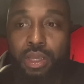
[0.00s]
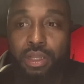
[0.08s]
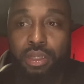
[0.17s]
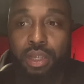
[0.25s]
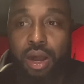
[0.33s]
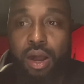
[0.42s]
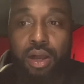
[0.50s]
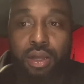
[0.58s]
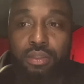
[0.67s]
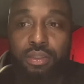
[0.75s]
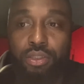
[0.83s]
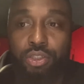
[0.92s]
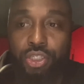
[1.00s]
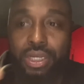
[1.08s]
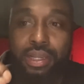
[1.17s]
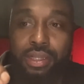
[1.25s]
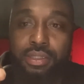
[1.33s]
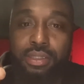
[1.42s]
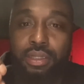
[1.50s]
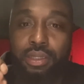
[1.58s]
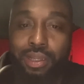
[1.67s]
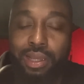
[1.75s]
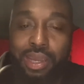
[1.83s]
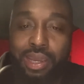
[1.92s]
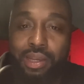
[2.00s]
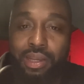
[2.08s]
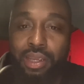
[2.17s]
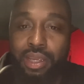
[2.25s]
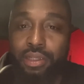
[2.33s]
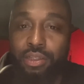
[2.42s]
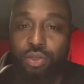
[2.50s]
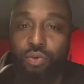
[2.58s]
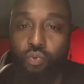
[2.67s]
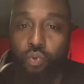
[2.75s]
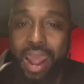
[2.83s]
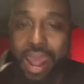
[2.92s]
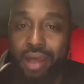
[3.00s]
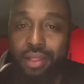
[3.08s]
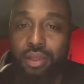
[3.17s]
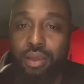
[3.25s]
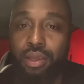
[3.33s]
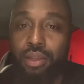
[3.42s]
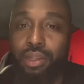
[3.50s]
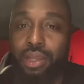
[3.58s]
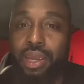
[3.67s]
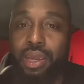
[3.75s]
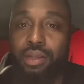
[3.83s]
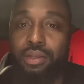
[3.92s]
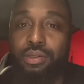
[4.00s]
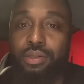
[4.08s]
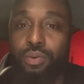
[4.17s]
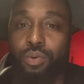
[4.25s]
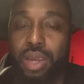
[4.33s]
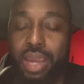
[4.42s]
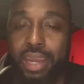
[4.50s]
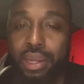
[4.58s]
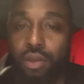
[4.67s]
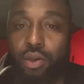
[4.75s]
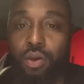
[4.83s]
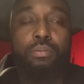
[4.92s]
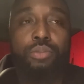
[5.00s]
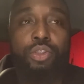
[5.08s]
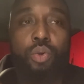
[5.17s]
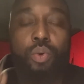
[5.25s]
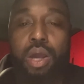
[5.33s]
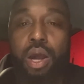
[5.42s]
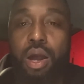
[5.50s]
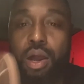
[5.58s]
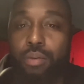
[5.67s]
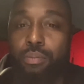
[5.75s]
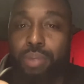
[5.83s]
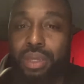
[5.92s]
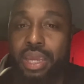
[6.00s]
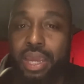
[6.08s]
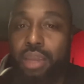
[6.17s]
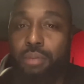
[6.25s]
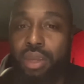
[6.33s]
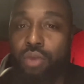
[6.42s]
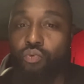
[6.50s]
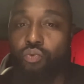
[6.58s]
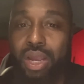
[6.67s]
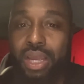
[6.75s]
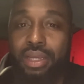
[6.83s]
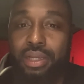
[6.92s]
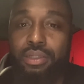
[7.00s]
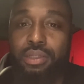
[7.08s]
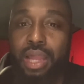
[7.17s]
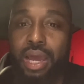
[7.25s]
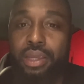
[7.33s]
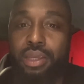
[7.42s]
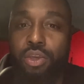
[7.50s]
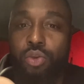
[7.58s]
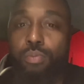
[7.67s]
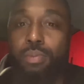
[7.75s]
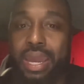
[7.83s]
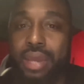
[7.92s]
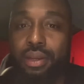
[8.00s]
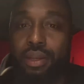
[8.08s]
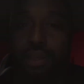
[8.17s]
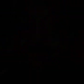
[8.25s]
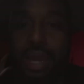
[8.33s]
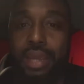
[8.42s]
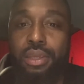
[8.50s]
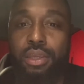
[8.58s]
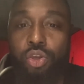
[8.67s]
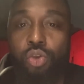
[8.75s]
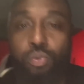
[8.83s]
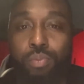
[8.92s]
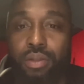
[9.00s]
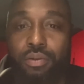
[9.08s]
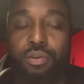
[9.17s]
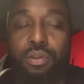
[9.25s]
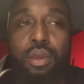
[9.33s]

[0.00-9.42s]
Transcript: God's jealousy led into wrath. It led to anger. So God became enraged, like humanity, like humans.